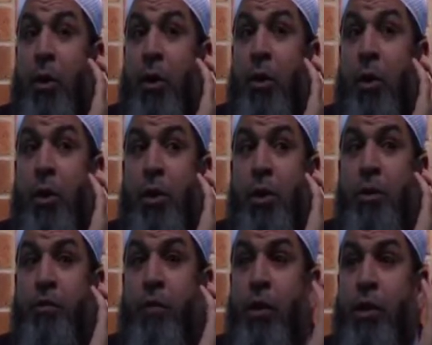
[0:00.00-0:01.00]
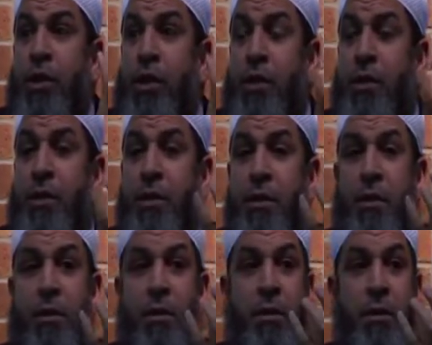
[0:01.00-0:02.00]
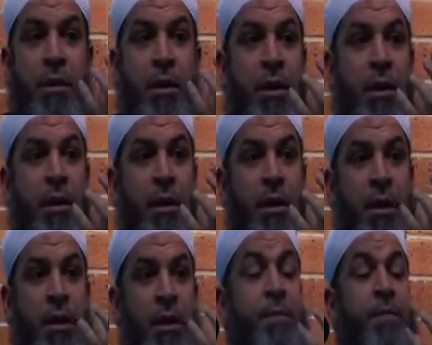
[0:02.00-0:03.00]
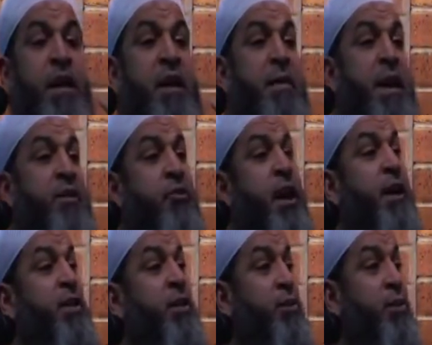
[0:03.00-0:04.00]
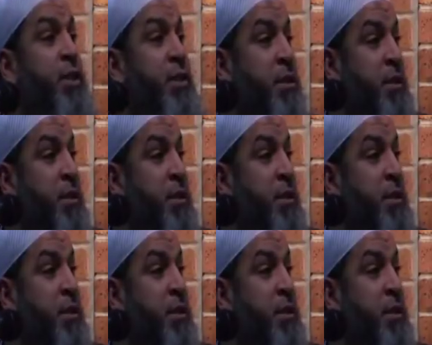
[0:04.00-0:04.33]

He heard these voices. He became attracted to it.